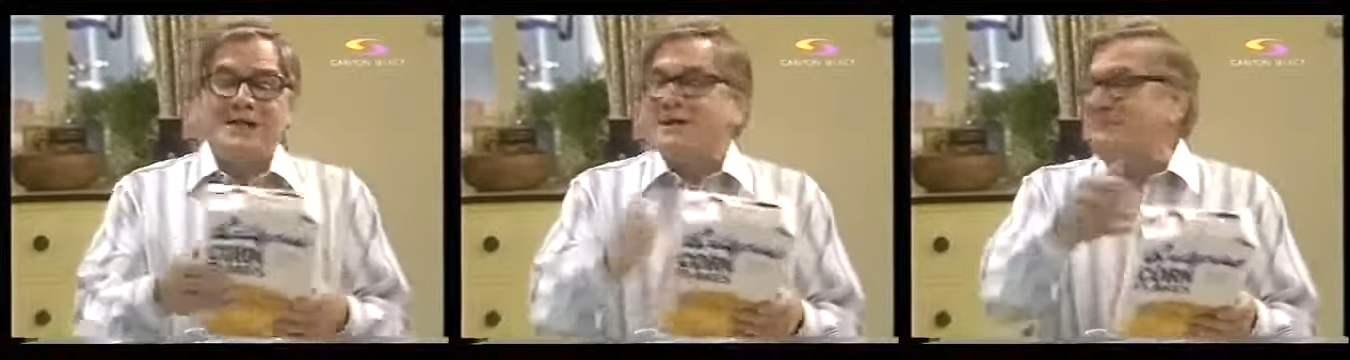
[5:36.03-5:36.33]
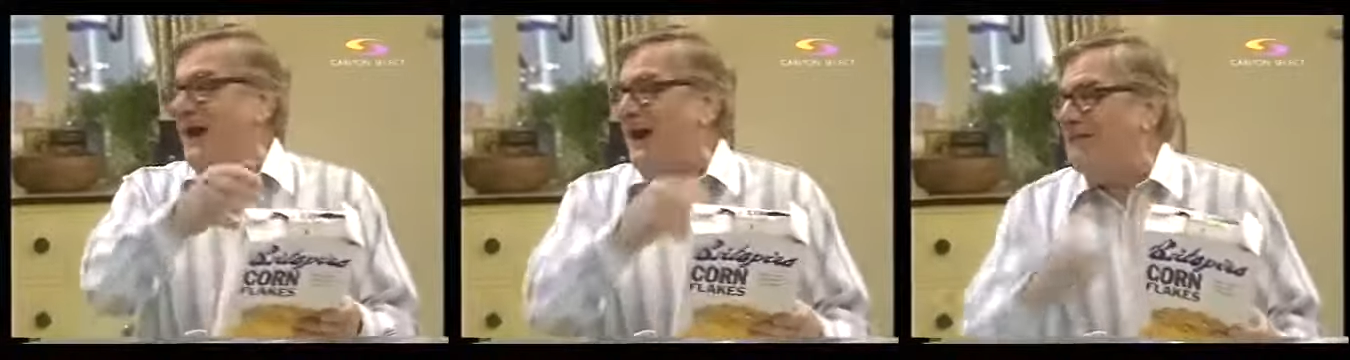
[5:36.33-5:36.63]
see
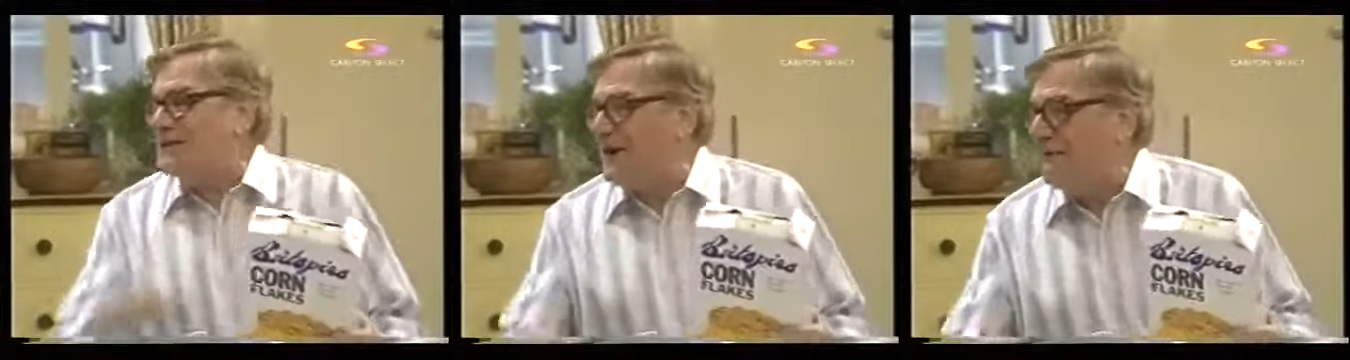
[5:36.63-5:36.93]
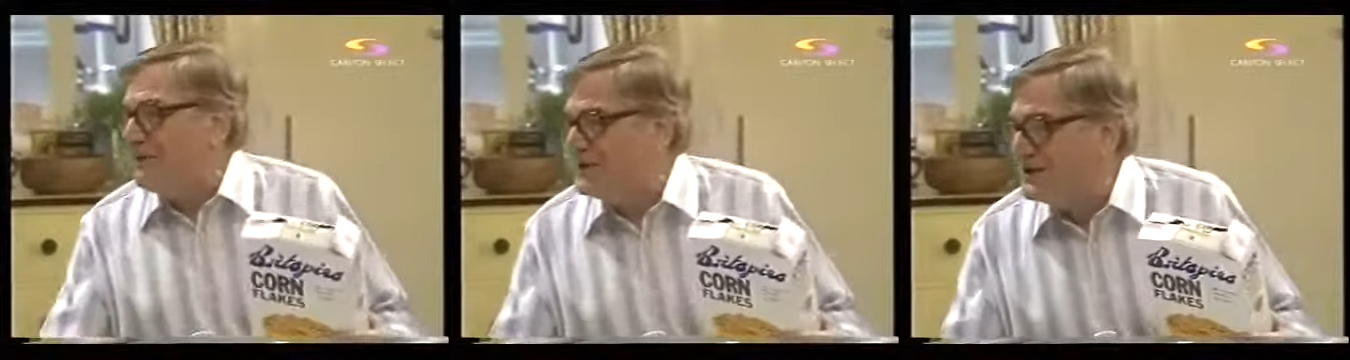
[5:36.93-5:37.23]
the marvellous
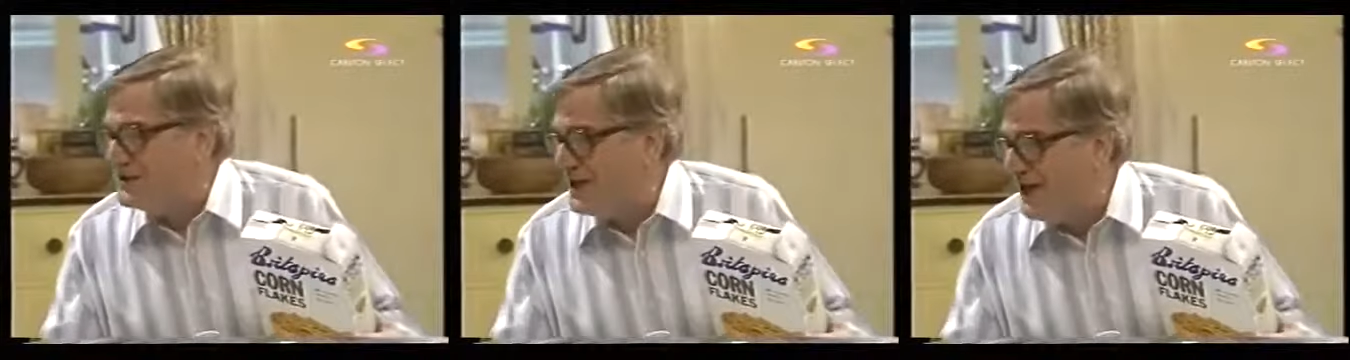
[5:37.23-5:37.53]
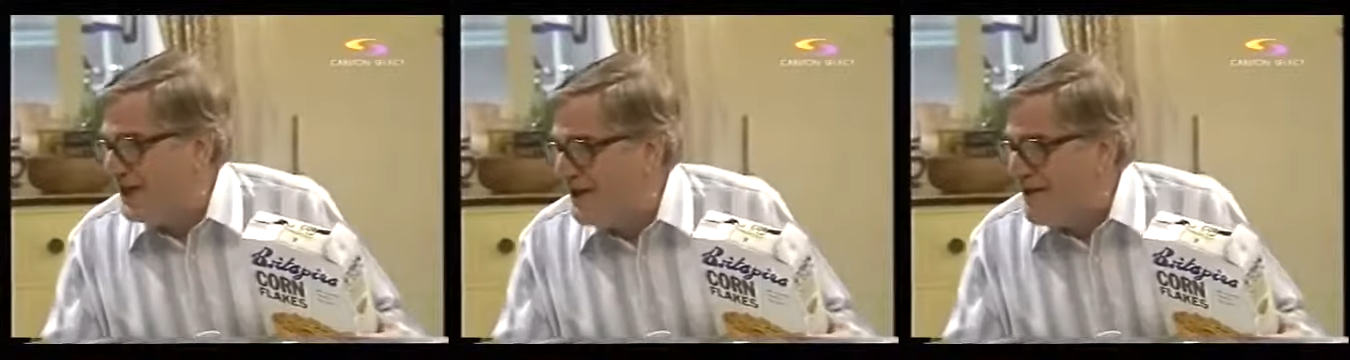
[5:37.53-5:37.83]
competition
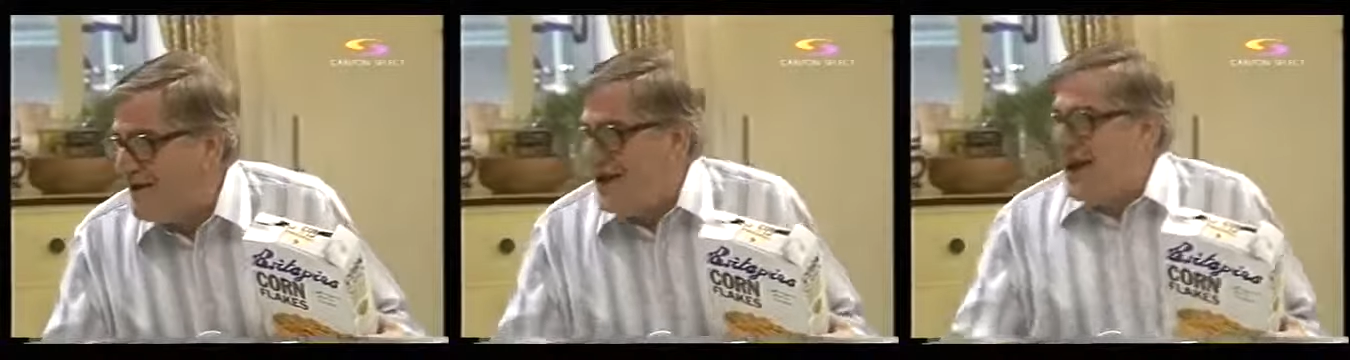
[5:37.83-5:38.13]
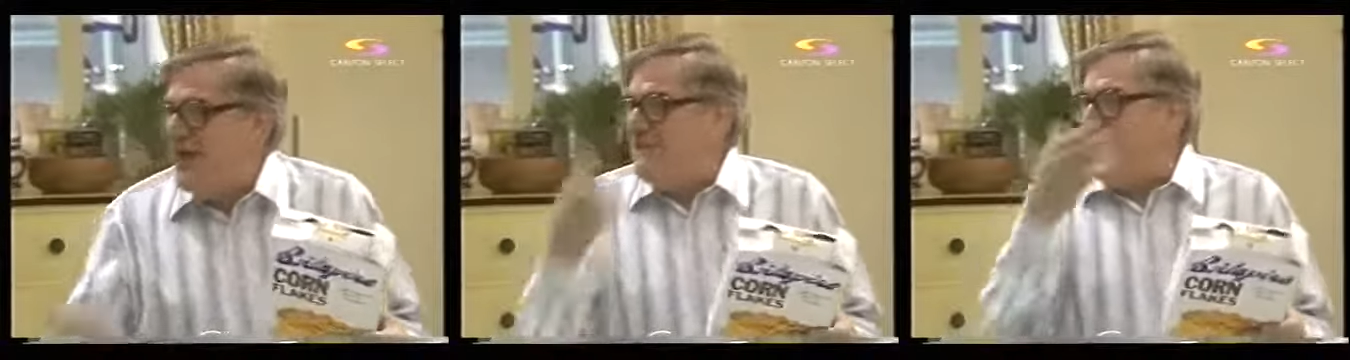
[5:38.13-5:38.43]
here.
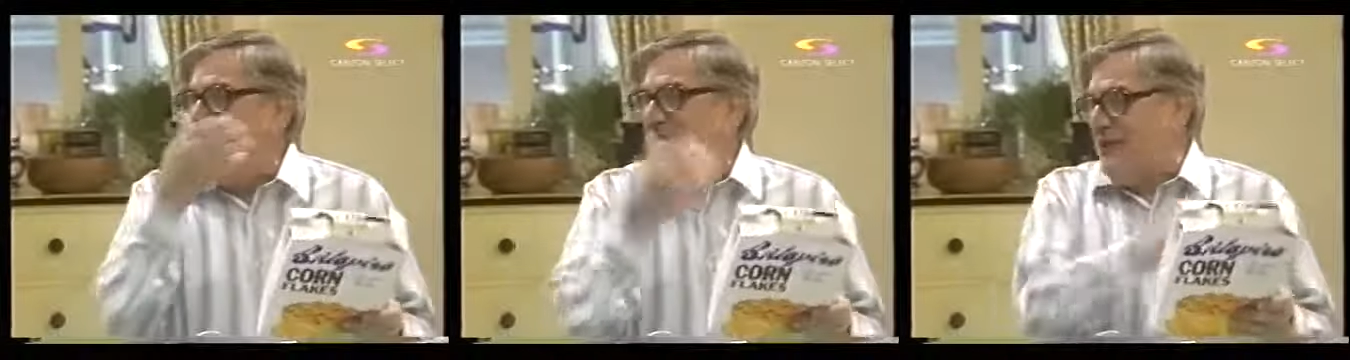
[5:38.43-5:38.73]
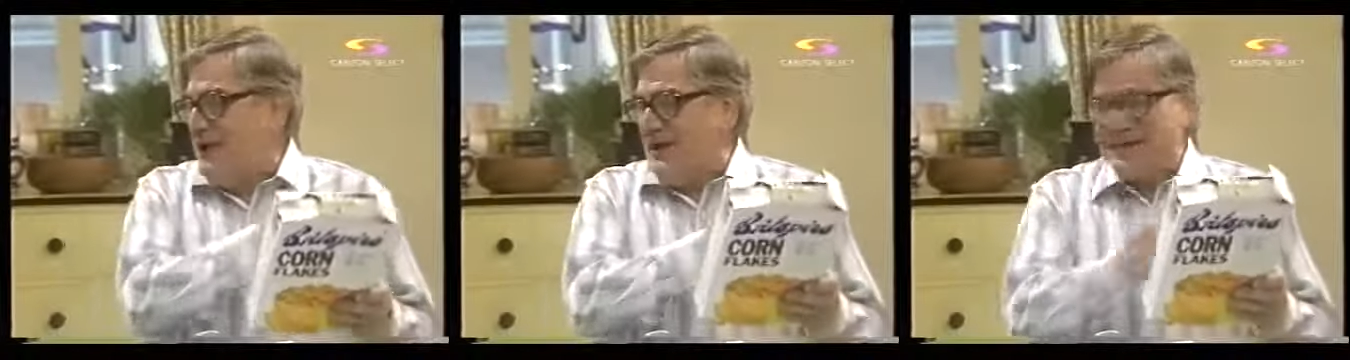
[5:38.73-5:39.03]
If I
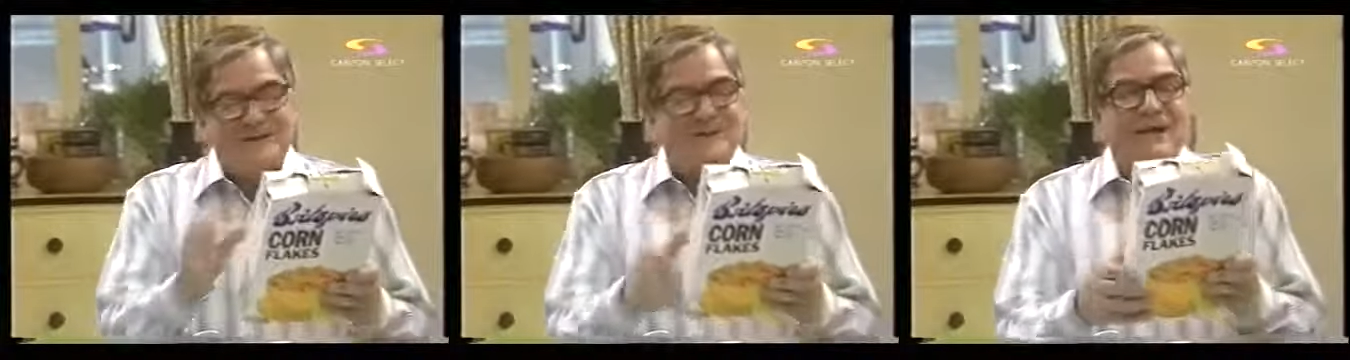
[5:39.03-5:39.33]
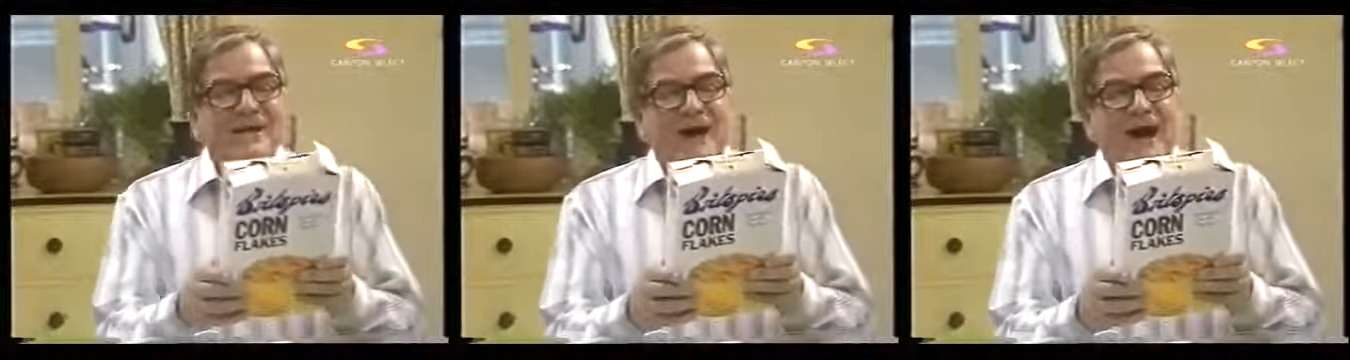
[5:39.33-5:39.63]
win it,
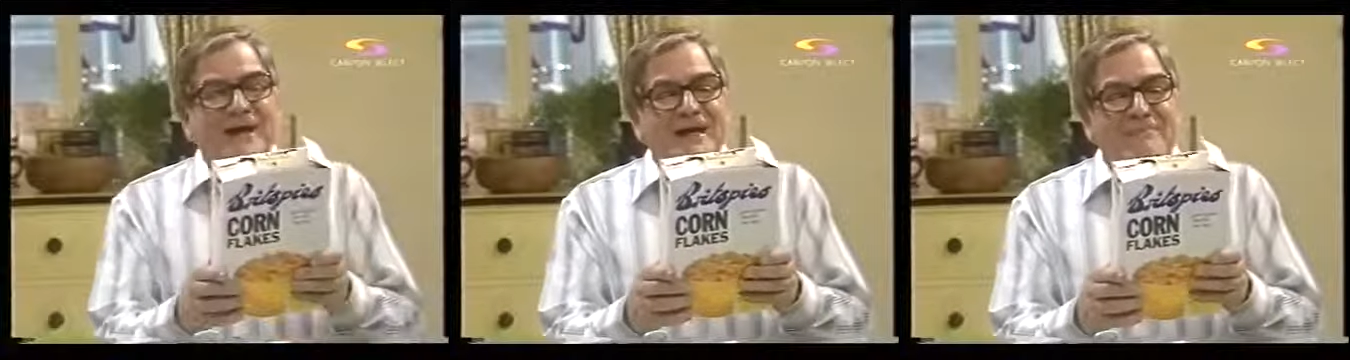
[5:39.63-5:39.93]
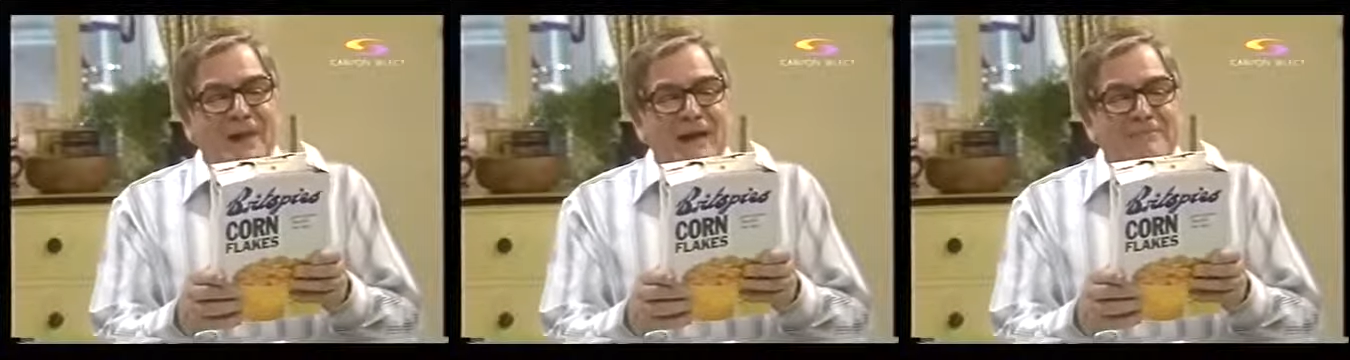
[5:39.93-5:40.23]
I get
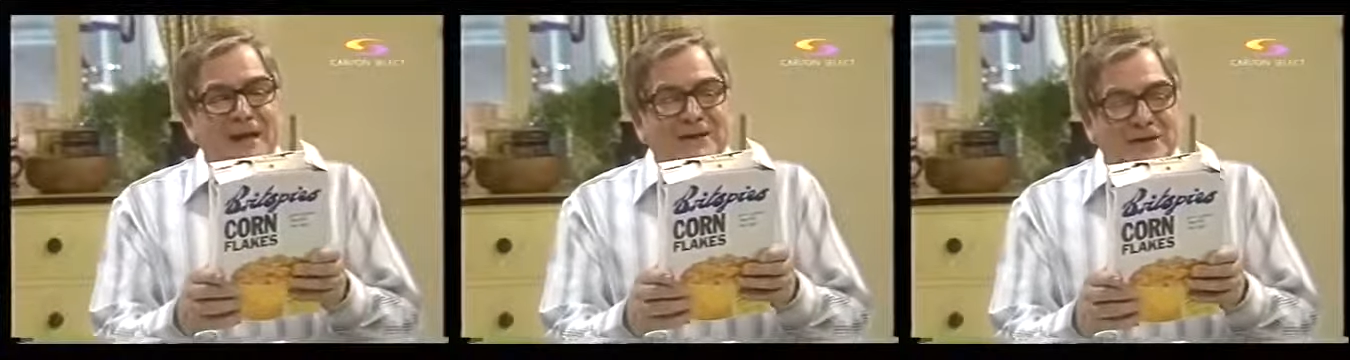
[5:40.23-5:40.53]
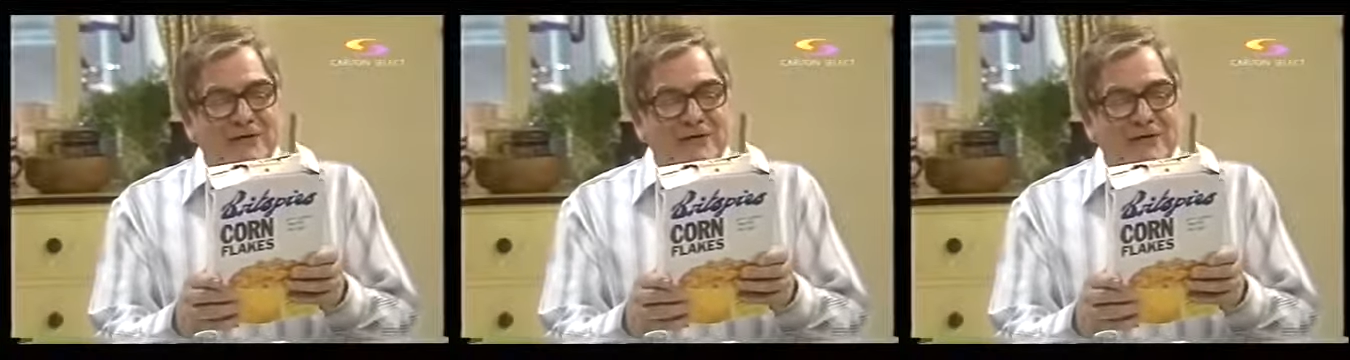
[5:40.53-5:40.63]
a Batman